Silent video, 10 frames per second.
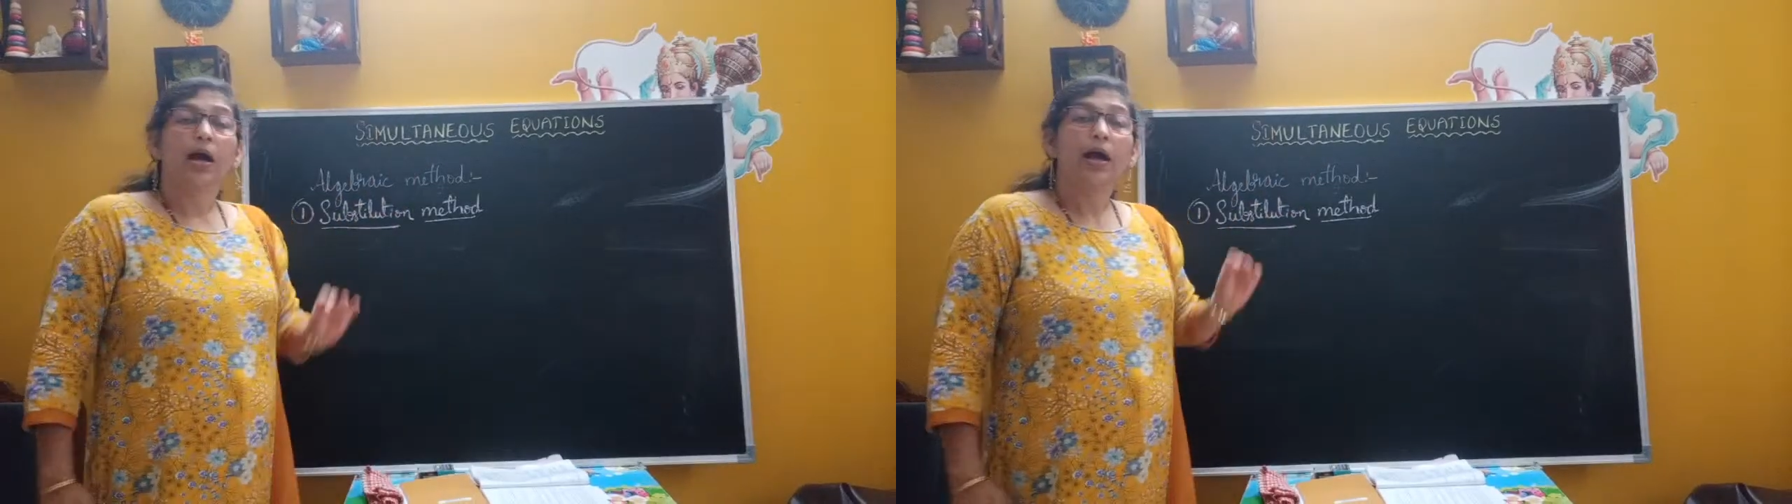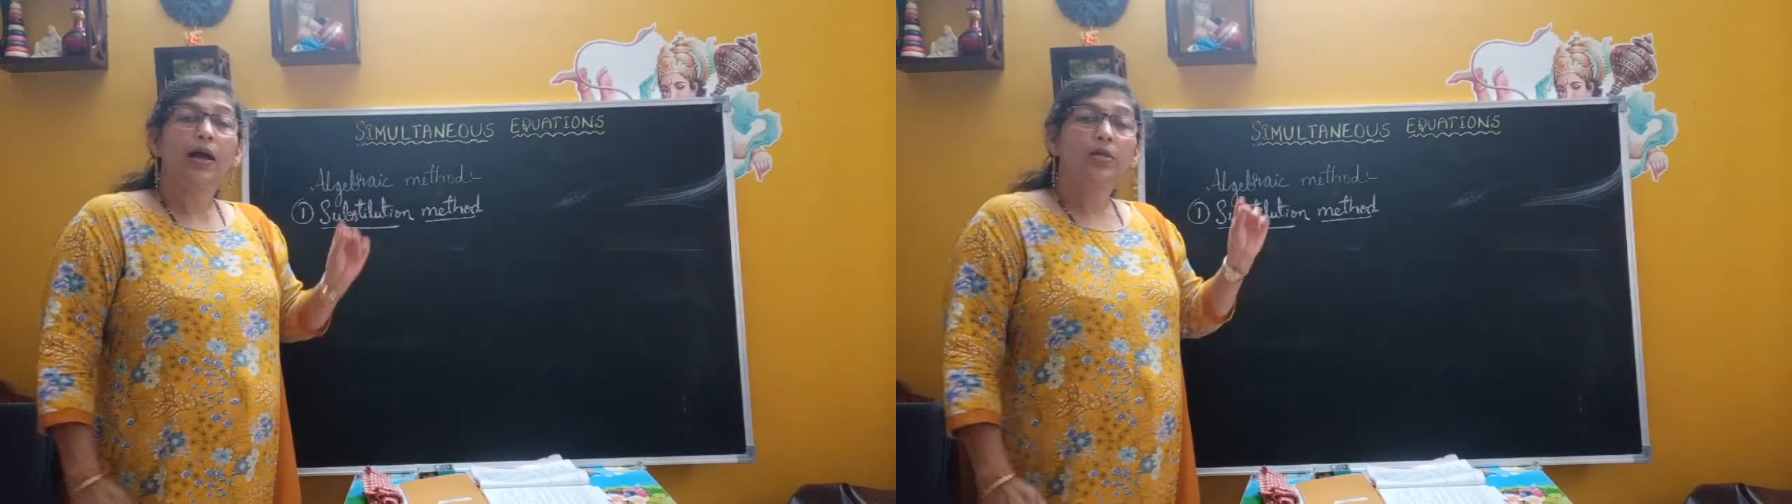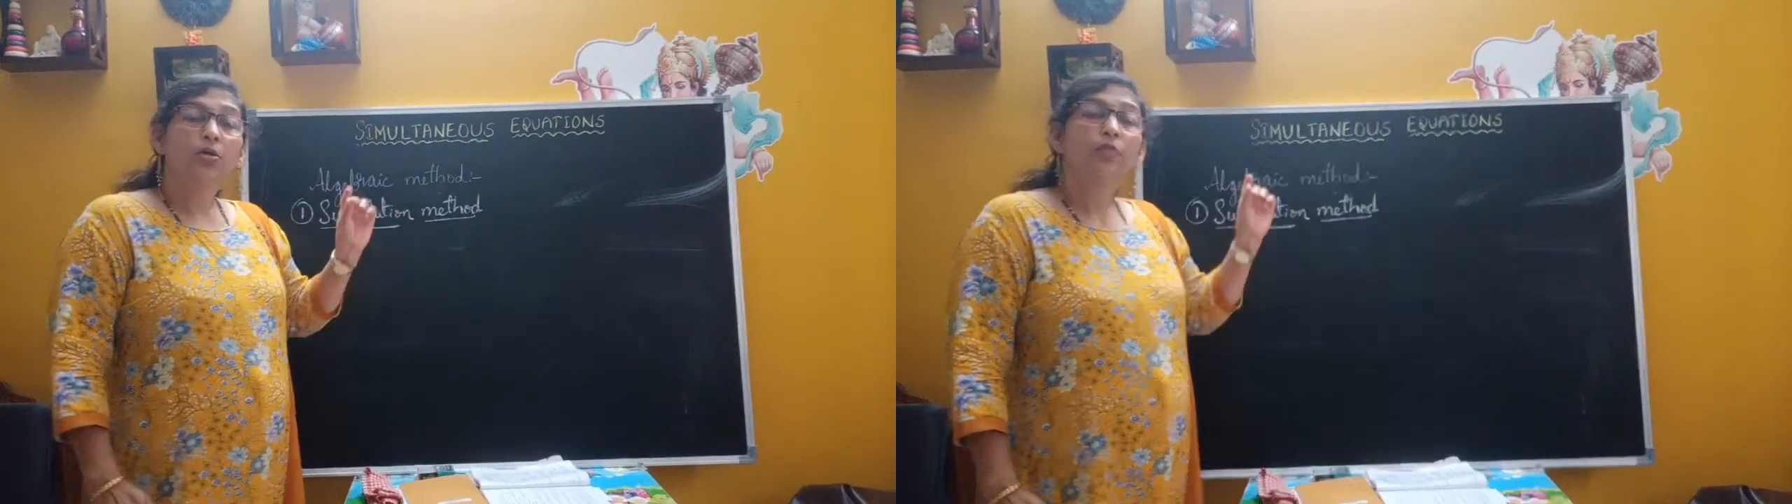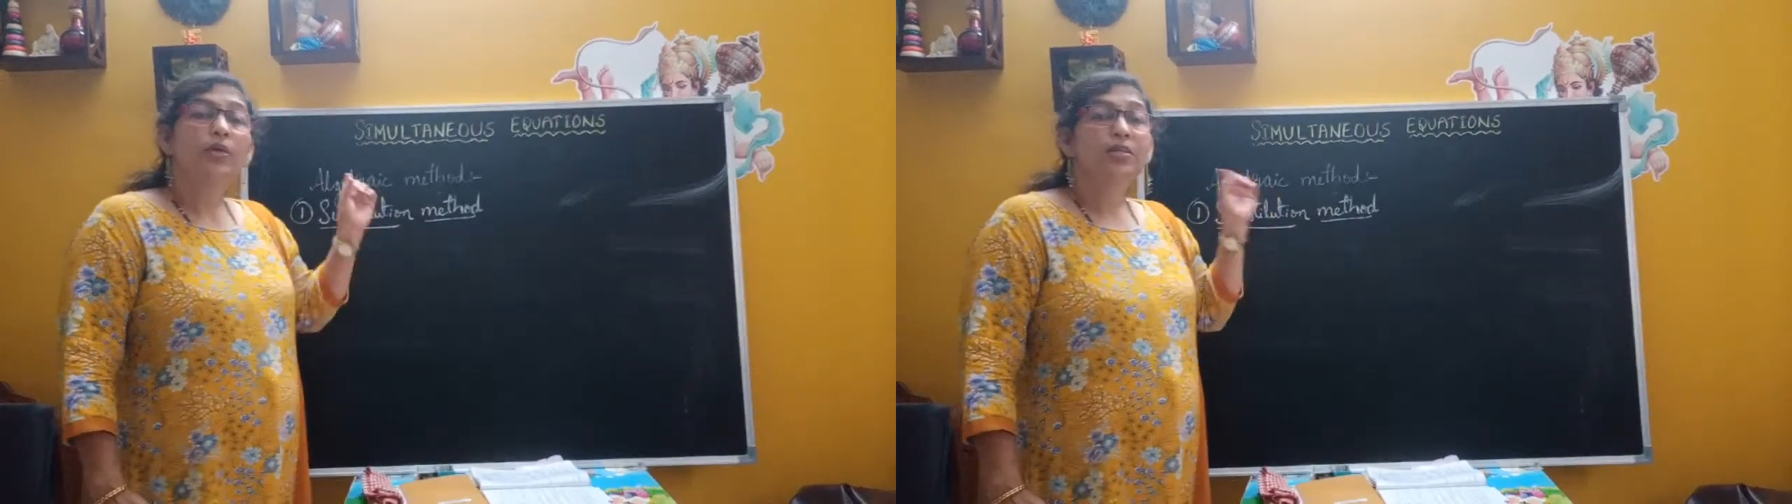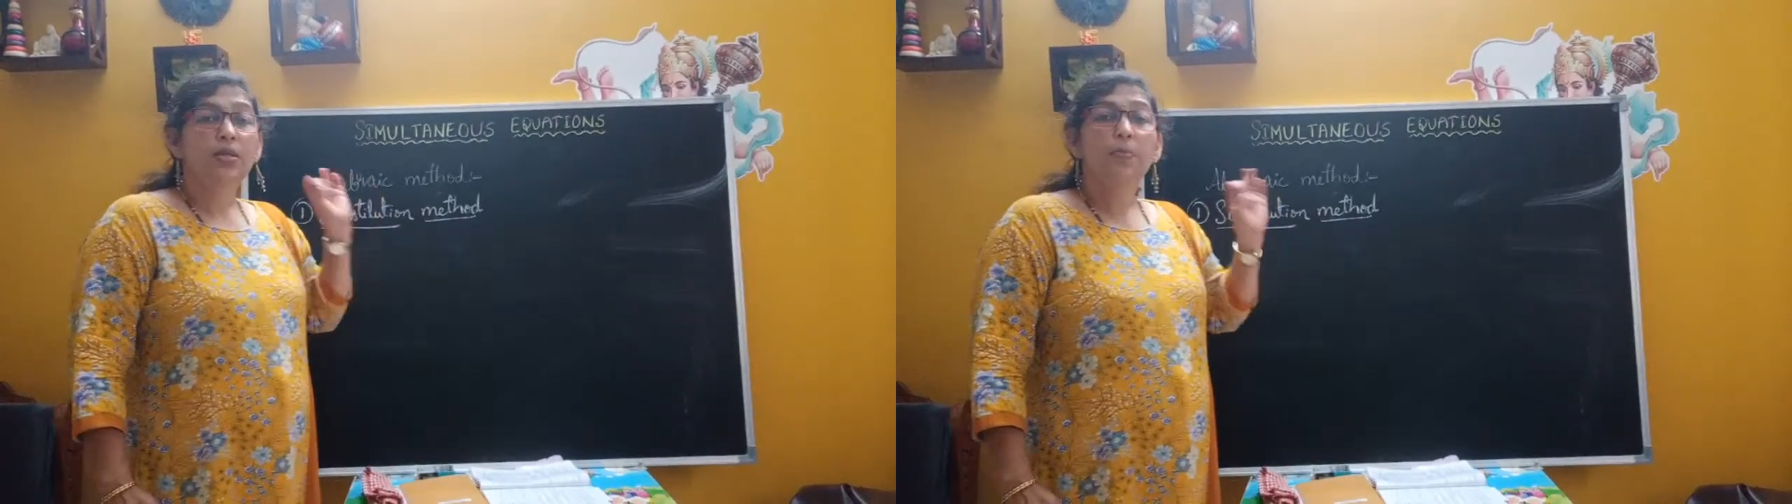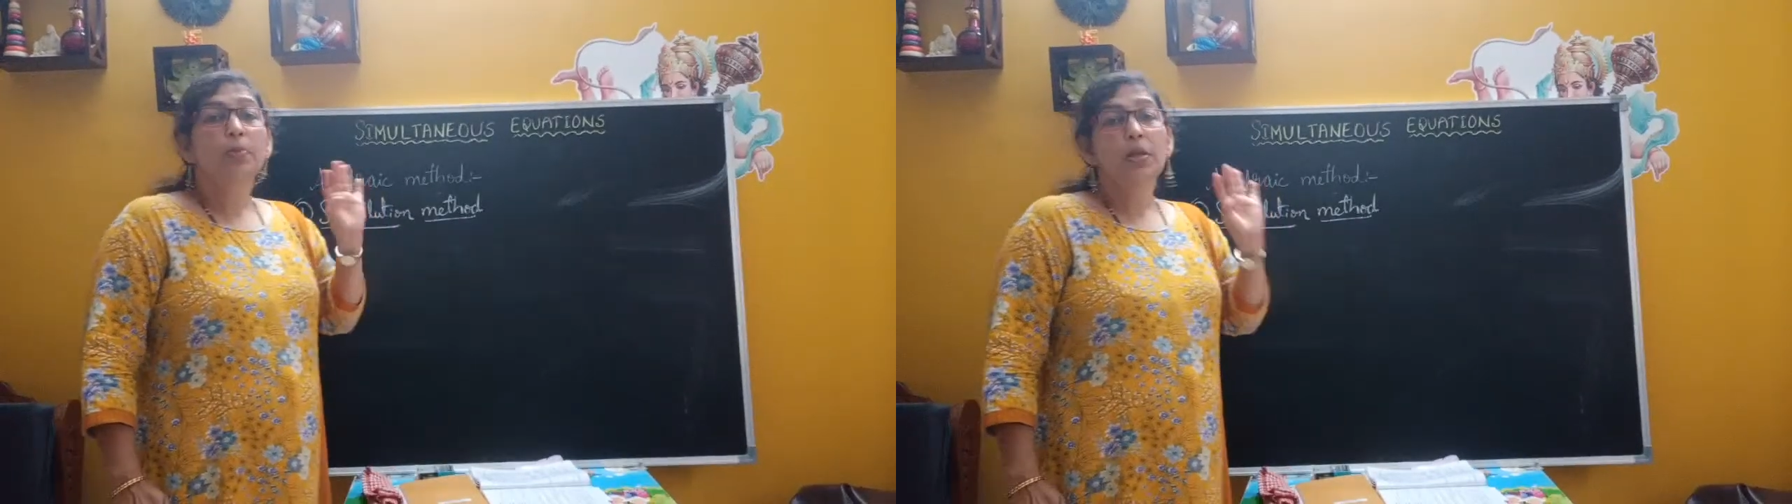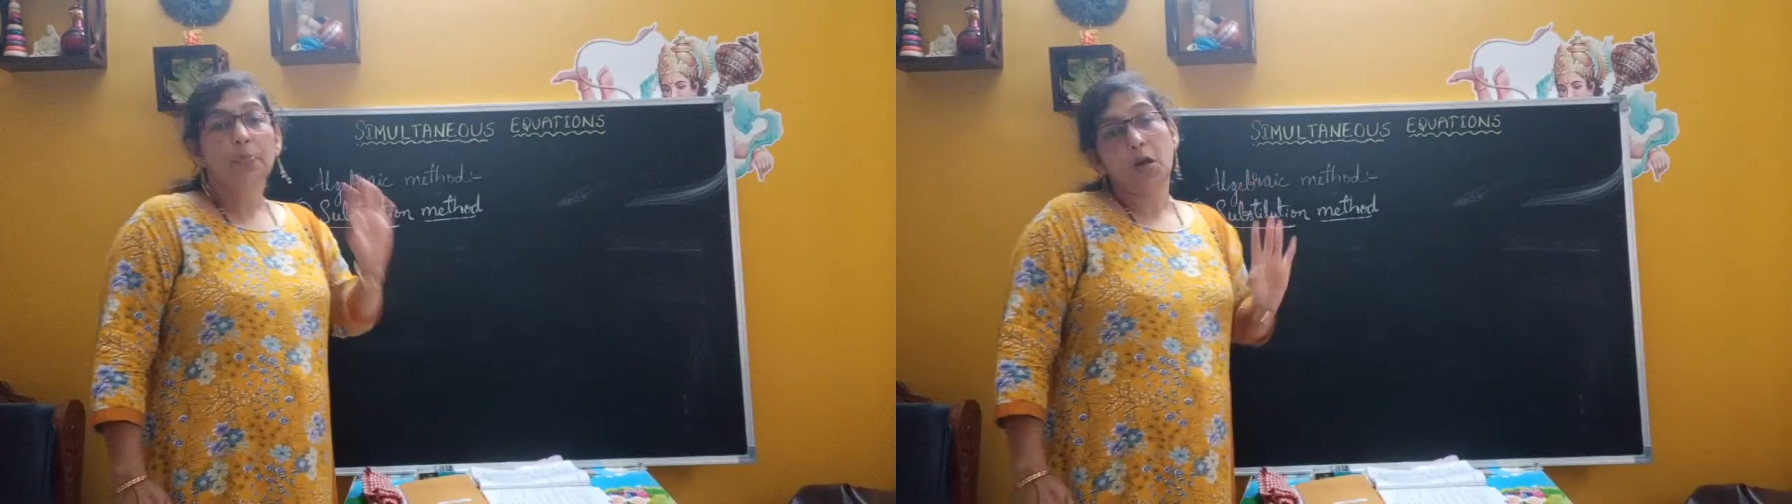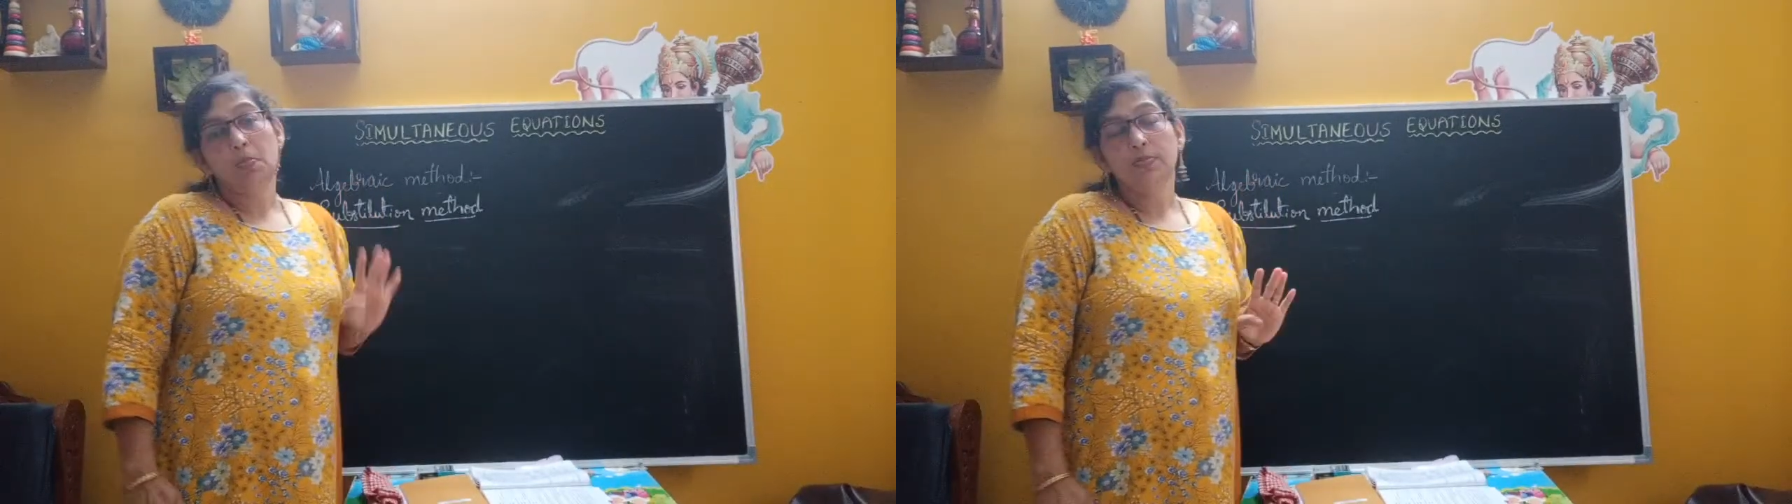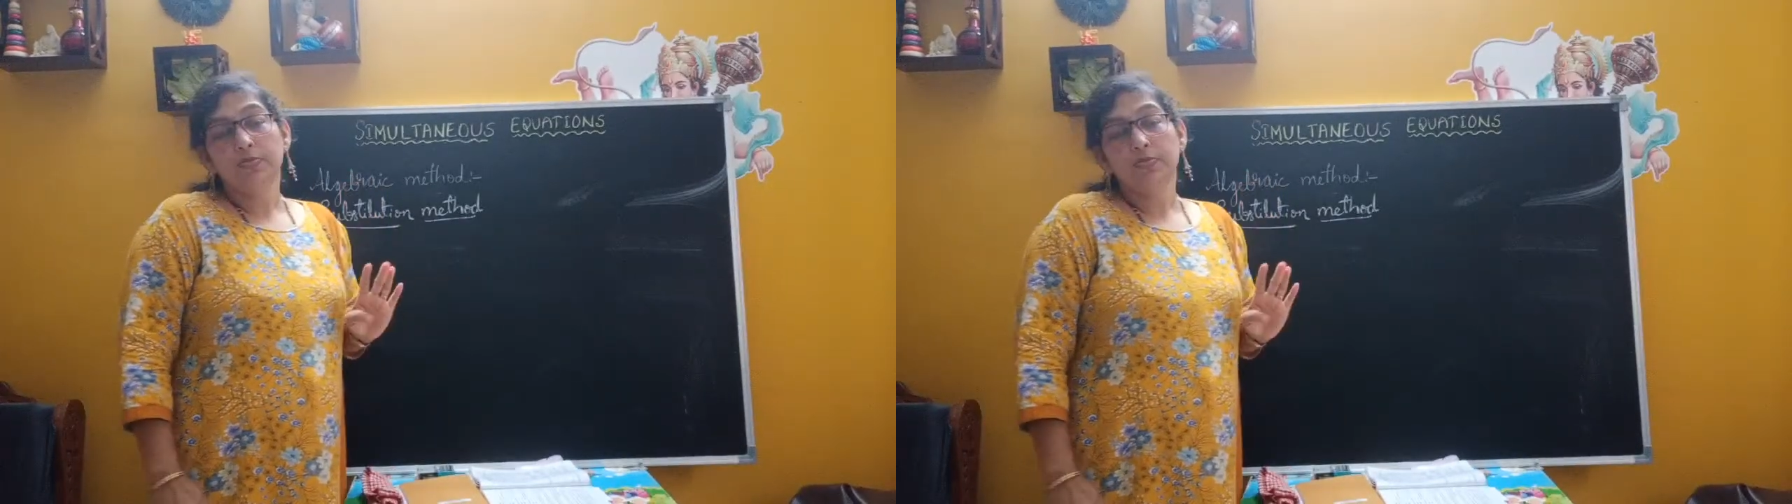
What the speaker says: I'll go with simple problem